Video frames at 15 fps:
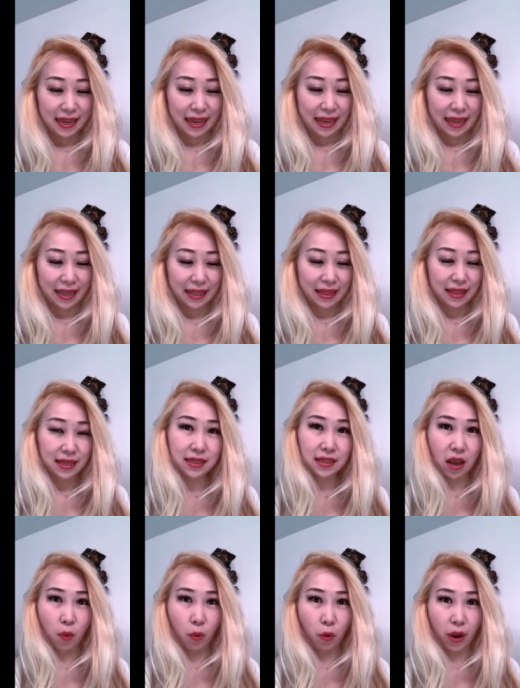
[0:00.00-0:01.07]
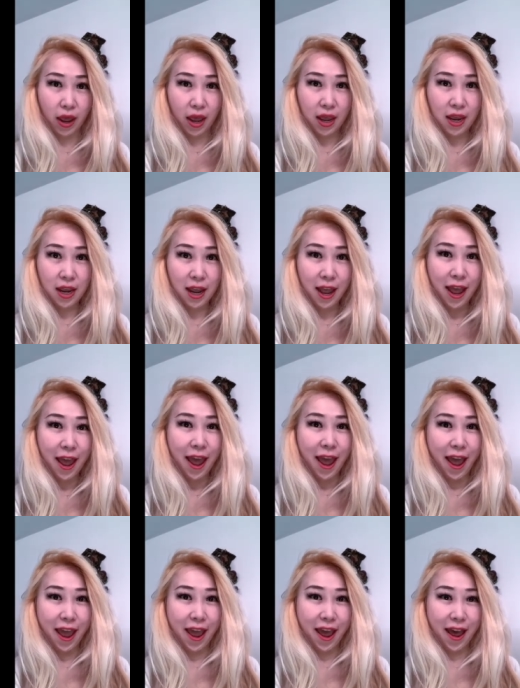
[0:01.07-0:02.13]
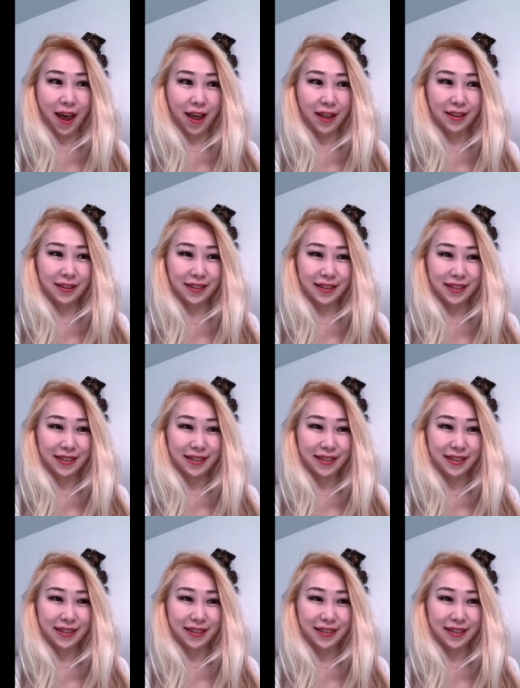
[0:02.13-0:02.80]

in the subway, and